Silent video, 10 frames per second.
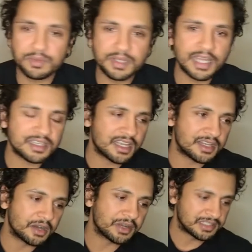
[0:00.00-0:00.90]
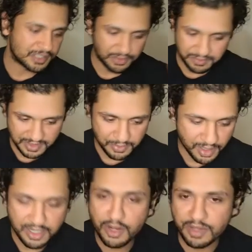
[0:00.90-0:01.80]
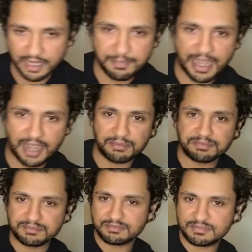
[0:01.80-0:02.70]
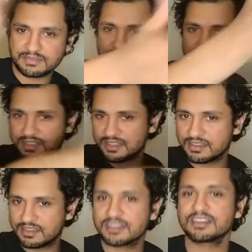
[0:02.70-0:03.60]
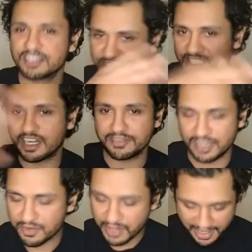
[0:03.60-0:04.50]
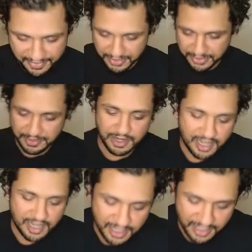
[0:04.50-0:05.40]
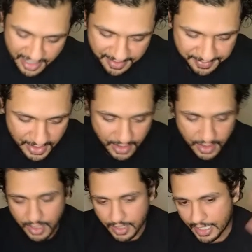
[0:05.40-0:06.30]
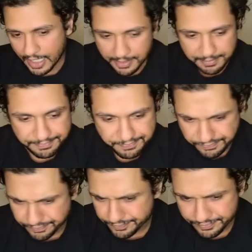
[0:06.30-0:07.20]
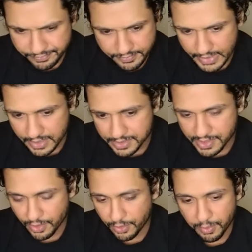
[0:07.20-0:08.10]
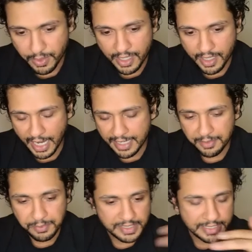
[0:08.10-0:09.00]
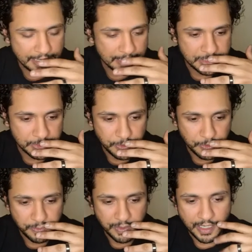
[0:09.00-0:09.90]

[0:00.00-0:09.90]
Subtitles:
yeah, yeah. Okay, so you want to know like about the shit of, okay, I feel you. All right, all right, all right. So I didn't really get into